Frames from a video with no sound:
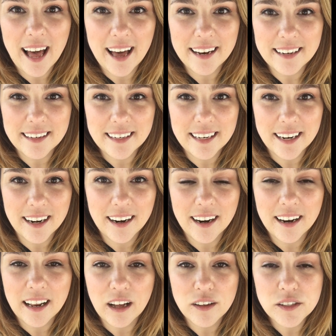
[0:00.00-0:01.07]
add in here,
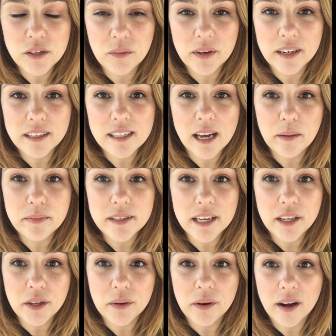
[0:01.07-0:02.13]
and I also wanted to update
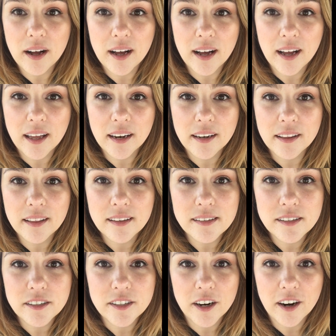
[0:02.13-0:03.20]
you on
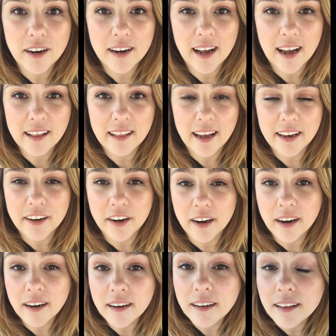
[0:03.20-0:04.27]
this darn
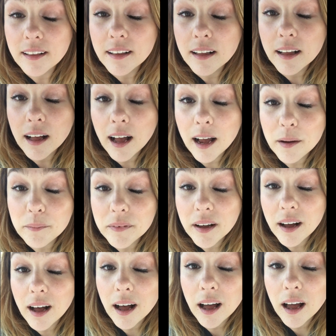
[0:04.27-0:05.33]
eyeliner. I'm
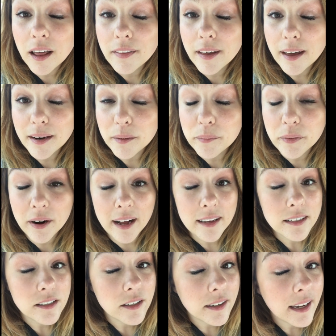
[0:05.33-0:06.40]
not that
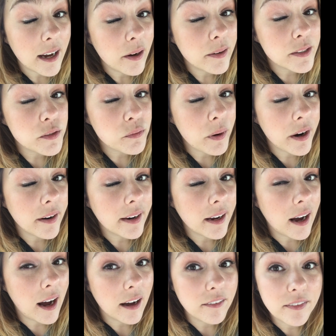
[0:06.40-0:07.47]
impressed. Look how it's wearing
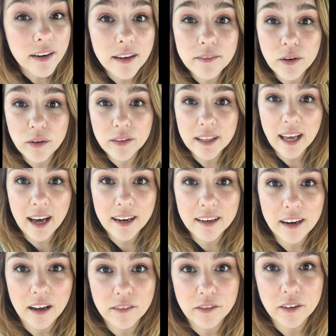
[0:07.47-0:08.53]
off, and I've only had it
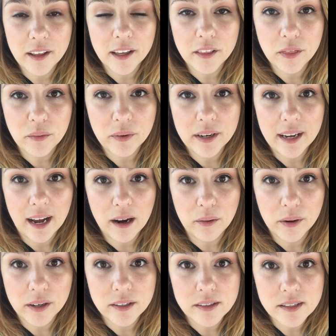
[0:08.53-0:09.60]
on for like 3
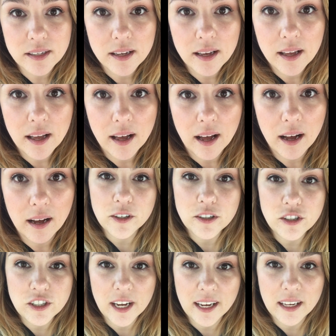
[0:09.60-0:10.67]
hours.
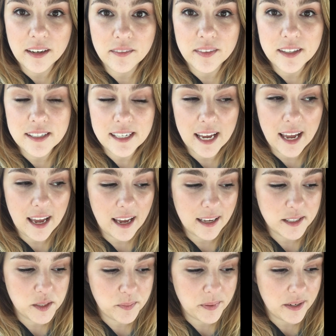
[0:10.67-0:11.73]
First check-in of the day,
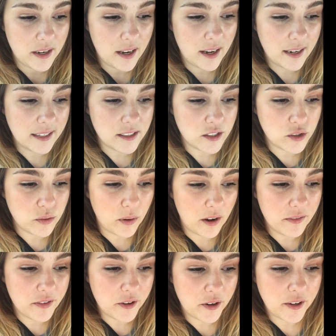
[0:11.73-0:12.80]
it's been on, it's
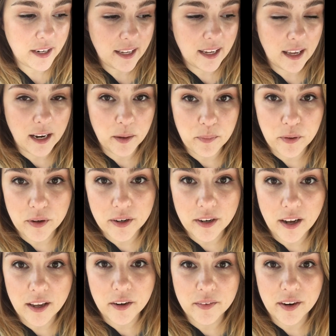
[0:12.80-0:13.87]
12:30 and I put it
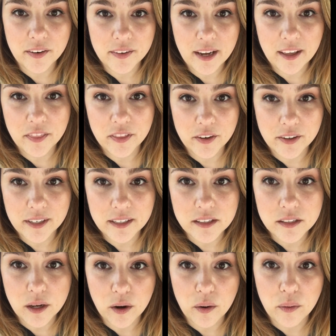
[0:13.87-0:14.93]
on around 9:30,
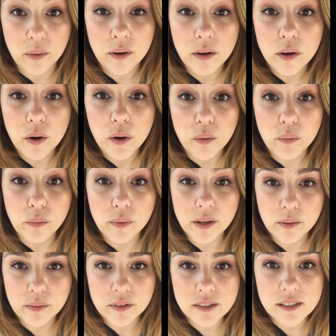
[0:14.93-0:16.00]
so
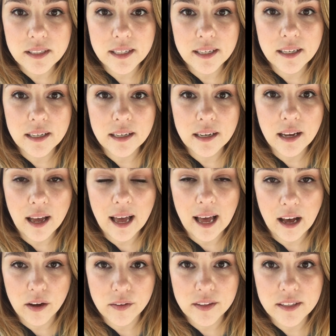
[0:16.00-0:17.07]
we will see
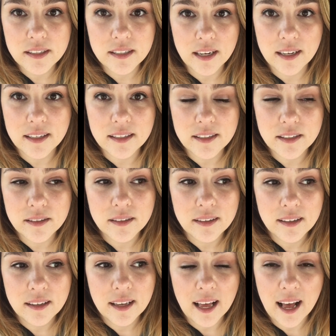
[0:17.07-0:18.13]
how this does
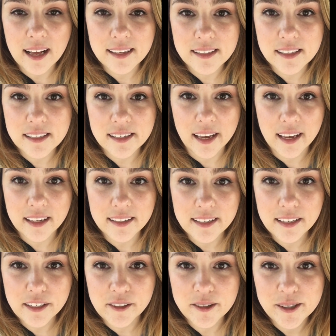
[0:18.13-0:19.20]
as the day
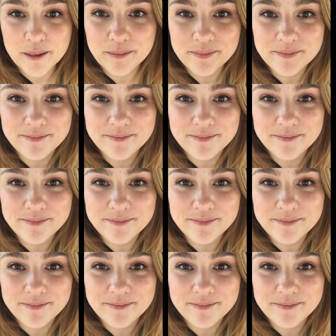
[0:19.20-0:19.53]
continues.